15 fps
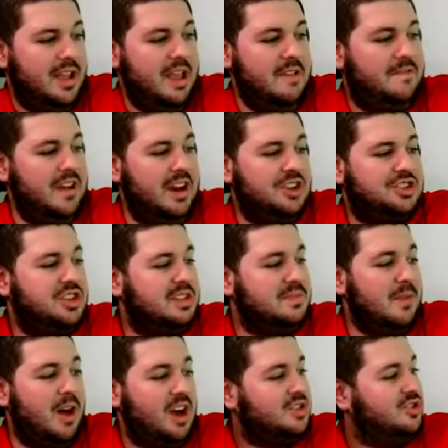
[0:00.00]
He finished his
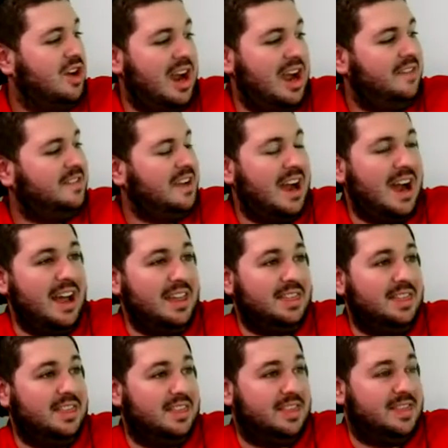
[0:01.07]
mock draft. I
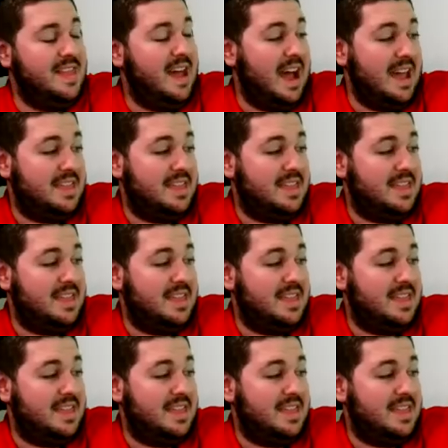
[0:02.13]
I